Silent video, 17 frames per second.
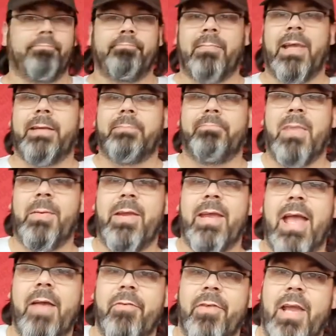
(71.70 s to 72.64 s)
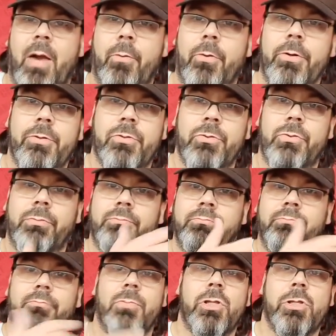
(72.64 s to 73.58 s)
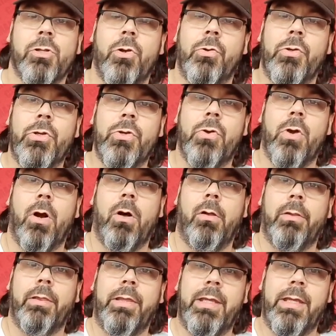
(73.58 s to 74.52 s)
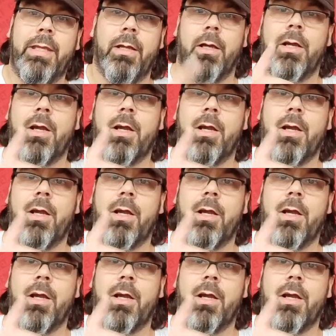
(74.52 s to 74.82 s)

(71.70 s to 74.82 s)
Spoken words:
like maybe half an hour to show you all the